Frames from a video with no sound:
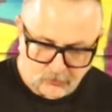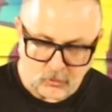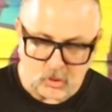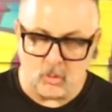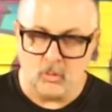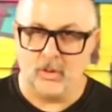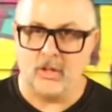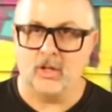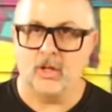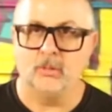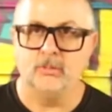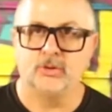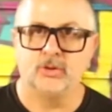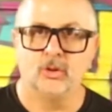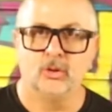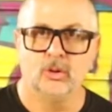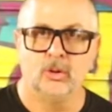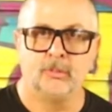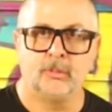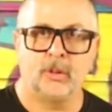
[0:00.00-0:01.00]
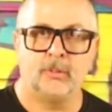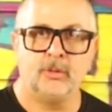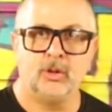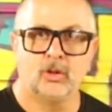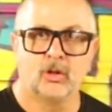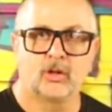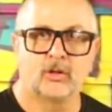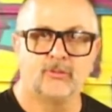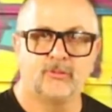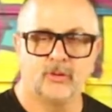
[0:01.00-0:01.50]
when it comes to aluminum, you're
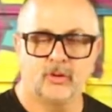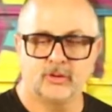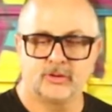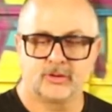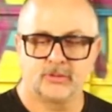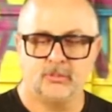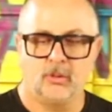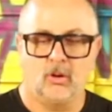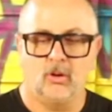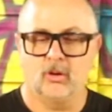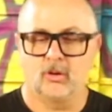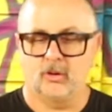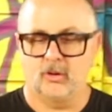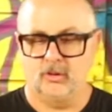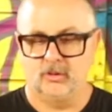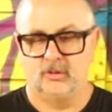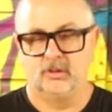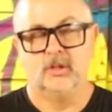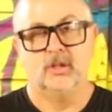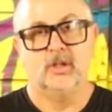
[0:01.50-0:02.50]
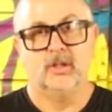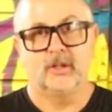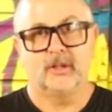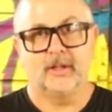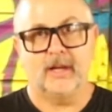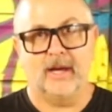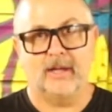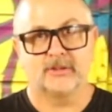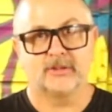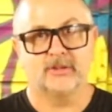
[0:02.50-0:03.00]
looking for the smaller
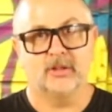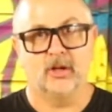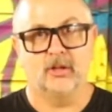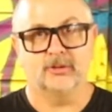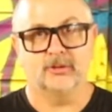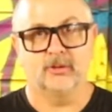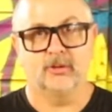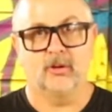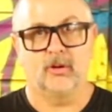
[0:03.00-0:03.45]
gas nozzle.